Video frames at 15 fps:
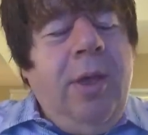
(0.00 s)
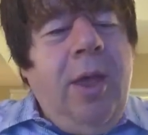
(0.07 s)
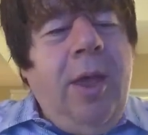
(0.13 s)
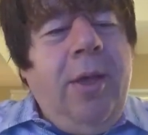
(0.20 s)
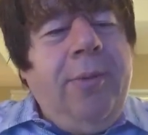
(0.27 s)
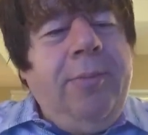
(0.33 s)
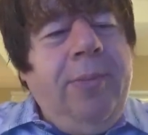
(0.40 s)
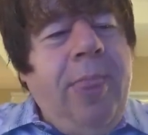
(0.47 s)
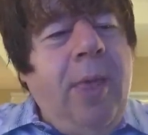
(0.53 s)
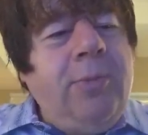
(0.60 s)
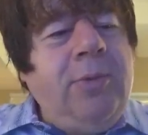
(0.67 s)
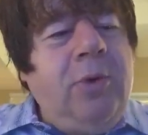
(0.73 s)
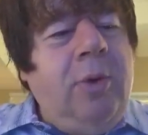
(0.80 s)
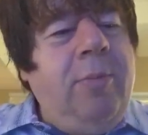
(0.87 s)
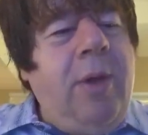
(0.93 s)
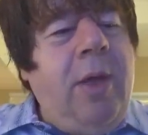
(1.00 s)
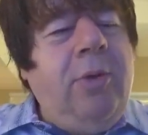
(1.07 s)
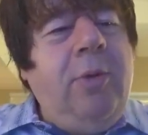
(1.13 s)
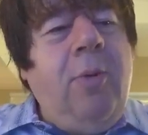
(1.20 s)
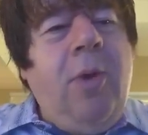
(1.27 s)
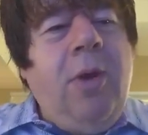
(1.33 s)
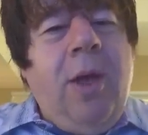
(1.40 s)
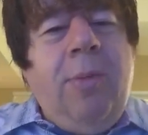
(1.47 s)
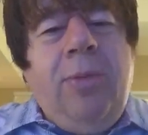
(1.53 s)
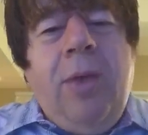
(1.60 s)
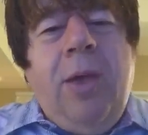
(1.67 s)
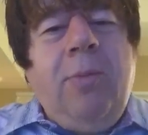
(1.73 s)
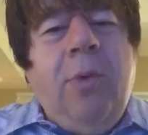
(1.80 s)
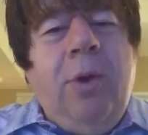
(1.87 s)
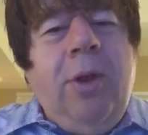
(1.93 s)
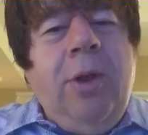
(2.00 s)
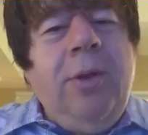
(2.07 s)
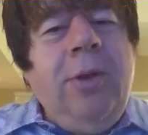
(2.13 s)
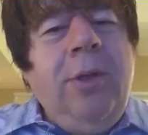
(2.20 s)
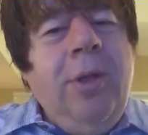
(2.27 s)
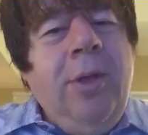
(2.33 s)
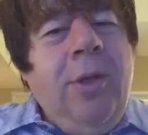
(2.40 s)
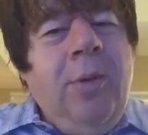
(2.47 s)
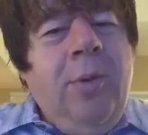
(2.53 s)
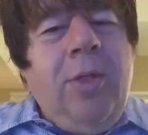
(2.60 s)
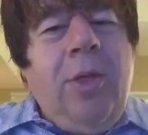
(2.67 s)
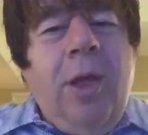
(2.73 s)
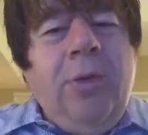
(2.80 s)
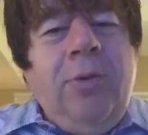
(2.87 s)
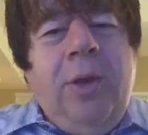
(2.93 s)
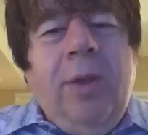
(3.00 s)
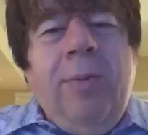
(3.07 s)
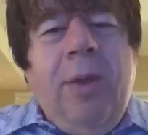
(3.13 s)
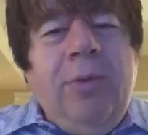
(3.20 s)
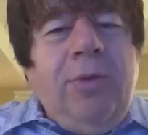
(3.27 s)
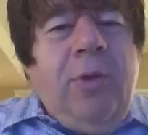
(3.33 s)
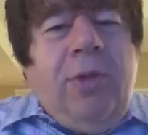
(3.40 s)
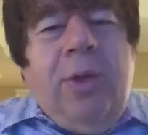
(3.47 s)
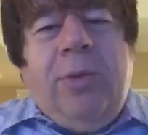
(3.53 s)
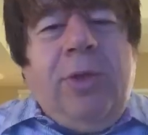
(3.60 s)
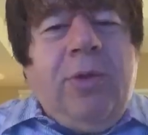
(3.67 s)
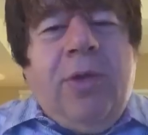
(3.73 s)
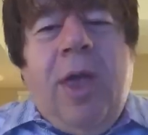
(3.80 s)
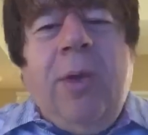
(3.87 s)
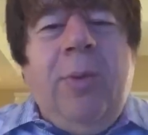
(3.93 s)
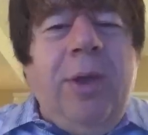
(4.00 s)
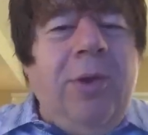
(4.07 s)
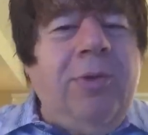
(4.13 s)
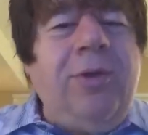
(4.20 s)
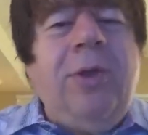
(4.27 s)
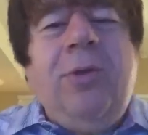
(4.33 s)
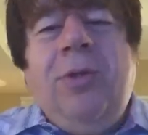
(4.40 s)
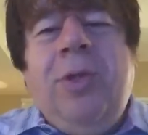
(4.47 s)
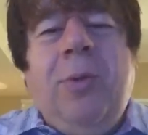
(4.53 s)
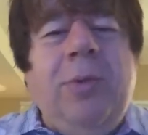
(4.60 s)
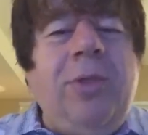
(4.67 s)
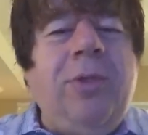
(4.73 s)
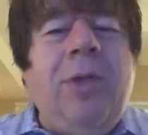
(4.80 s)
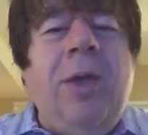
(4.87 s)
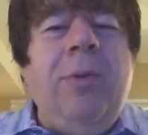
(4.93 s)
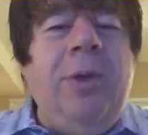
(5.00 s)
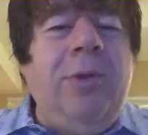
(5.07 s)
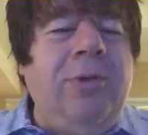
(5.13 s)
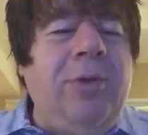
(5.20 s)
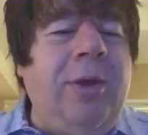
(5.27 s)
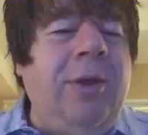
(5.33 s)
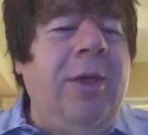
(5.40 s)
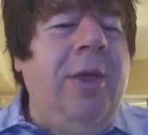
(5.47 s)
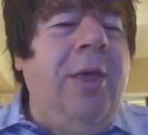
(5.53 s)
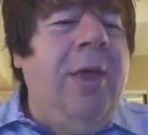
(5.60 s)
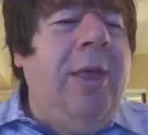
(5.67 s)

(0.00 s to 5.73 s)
I'm sure Butler woke up that morning with 100 emails. Do you see what this guy Weiner said? Do you see what this guy Weiner said?